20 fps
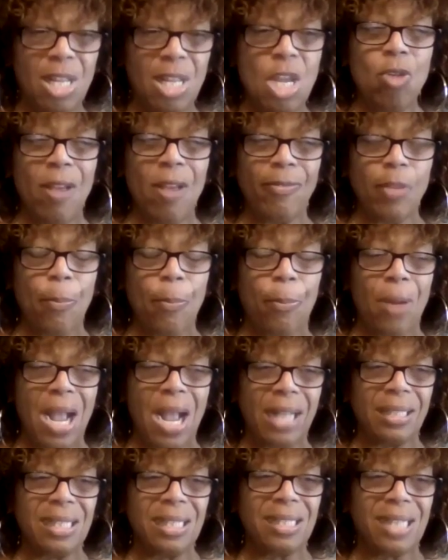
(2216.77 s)
You have to
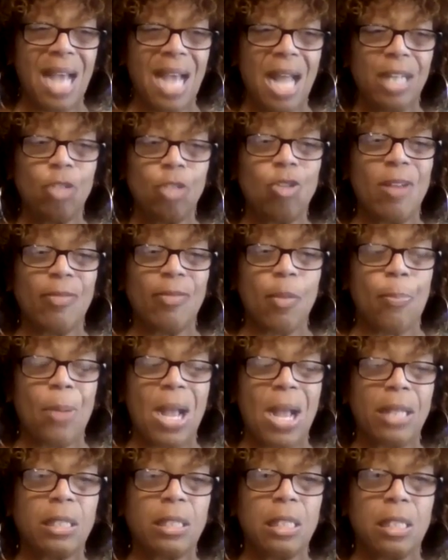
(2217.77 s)
practice kindness. You have to
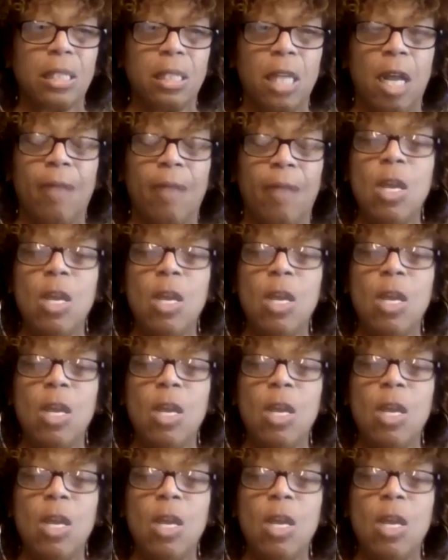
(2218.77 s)
practice love.